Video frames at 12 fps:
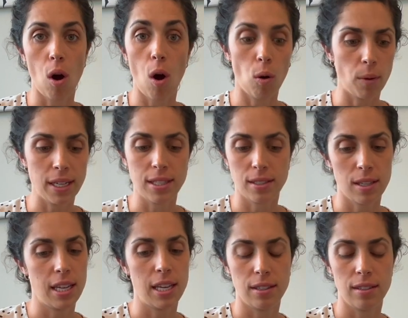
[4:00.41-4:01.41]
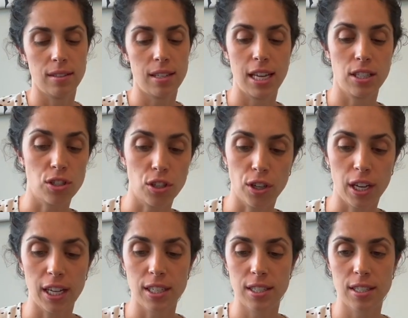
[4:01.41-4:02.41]
always insert
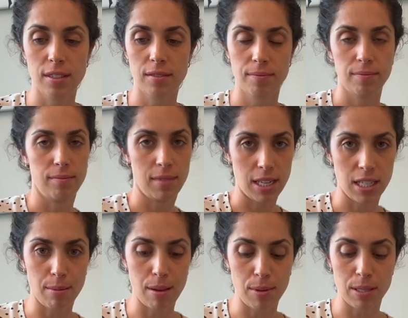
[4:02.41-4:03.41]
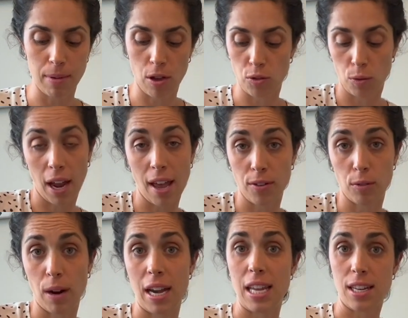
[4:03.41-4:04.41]
it into the baby's mouth or have it
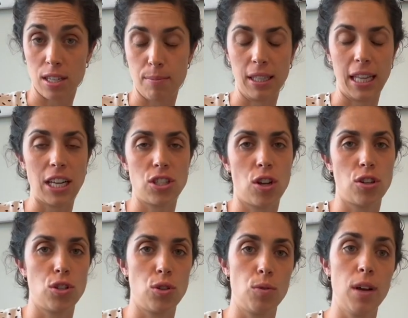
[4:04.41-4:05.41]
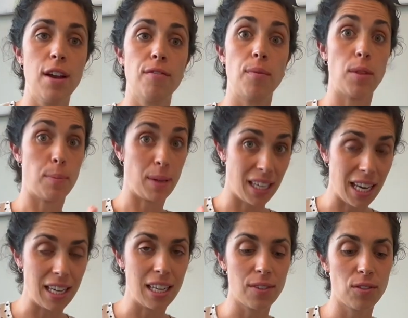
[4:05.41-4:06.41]
ready to be latched onto from the
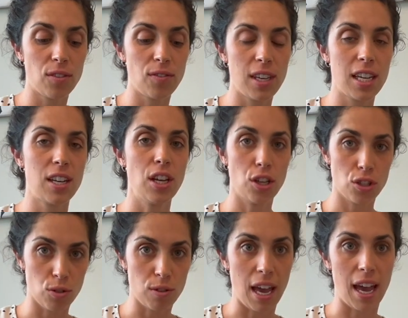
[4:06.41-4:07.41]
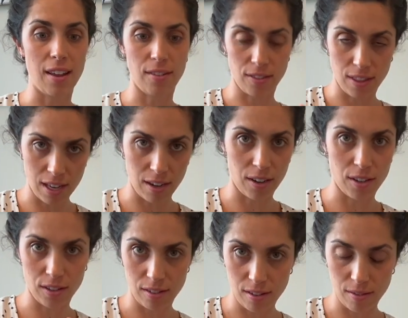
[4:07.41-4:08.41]
beginning of the feed, so that
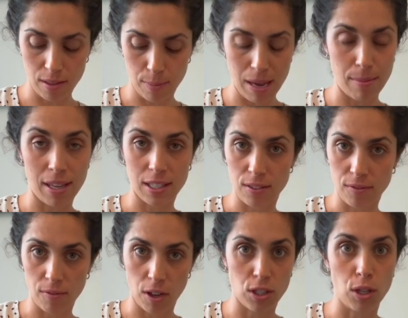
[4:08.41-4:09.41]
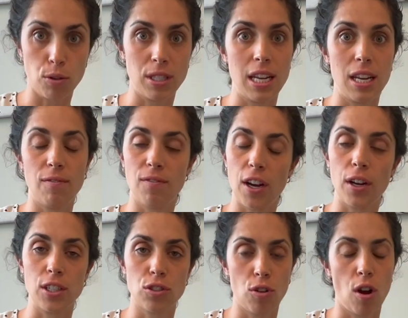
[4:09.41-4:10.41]
the baby is associating very
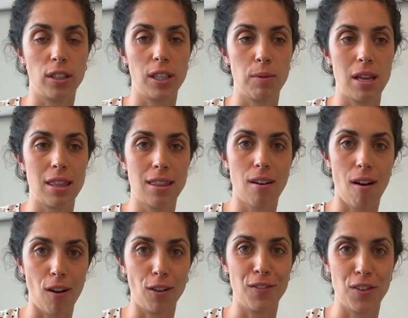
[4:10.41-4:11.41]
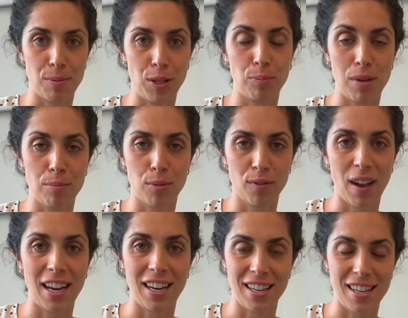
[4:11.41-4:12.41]
strongly with all of their milk being
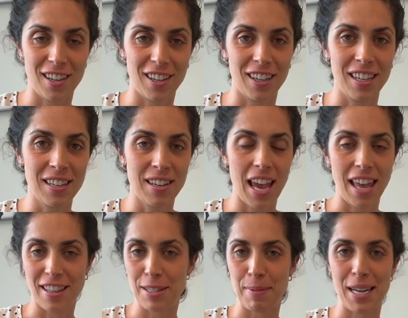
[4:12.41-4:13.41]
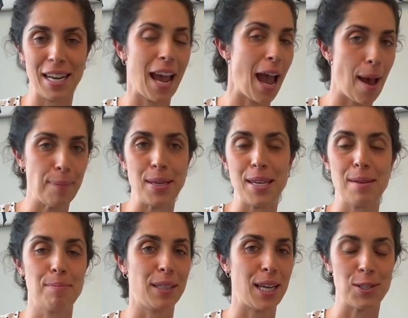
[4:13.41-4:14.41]
provided here, and this being a happy
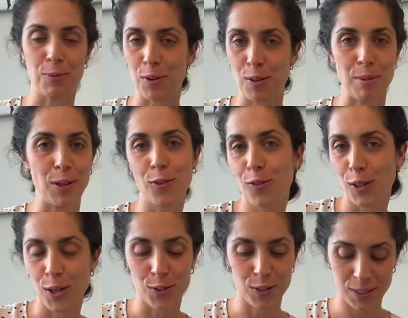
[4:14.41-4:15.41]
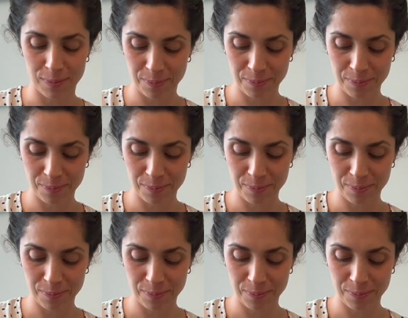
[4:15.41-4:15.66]
place where the milk flows.